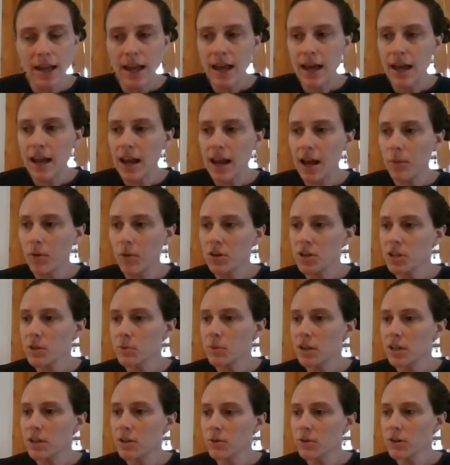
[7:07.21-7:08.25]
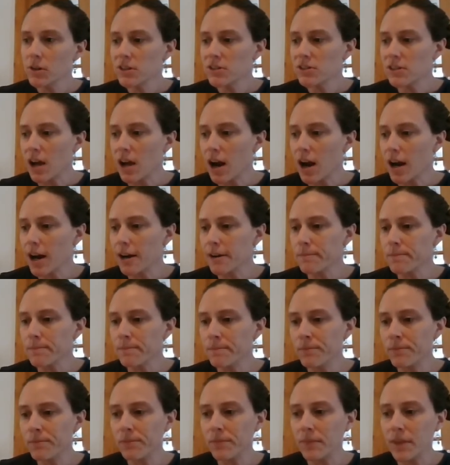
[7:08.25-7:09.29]
And I wonder what yours are.
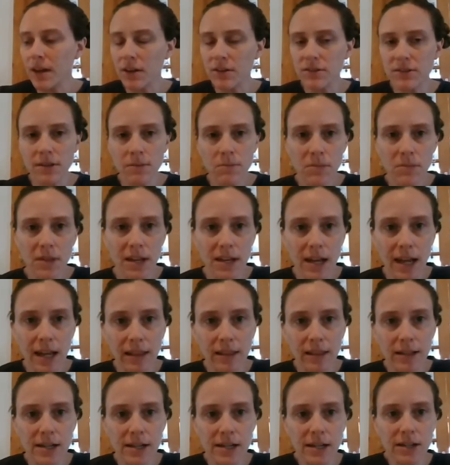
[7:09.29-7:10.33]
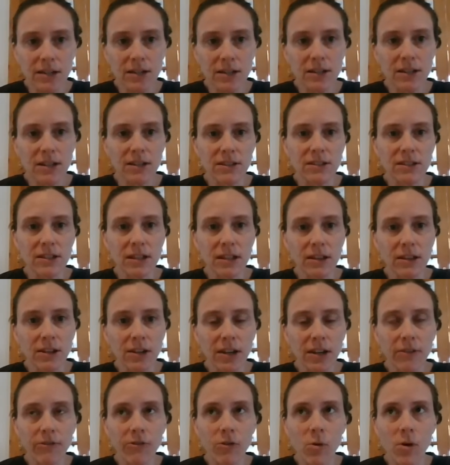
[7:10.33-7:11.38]
Now, something I learned is to look
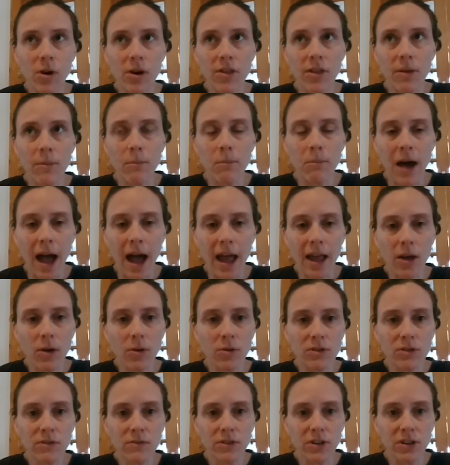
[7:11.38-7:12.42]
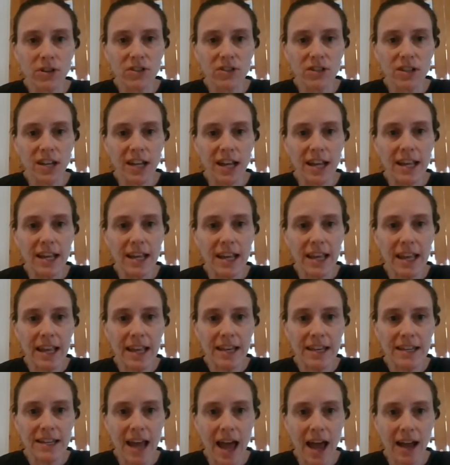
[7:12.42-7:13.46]
for the biodiversity
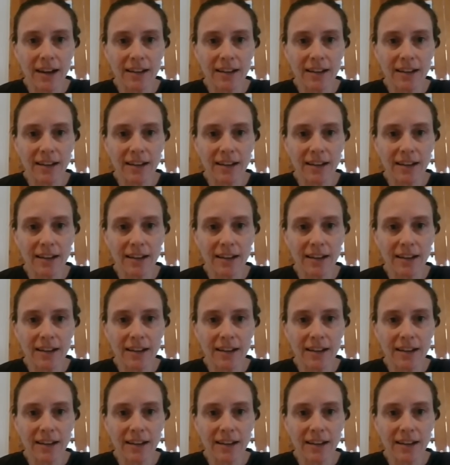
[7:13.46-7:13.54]
index.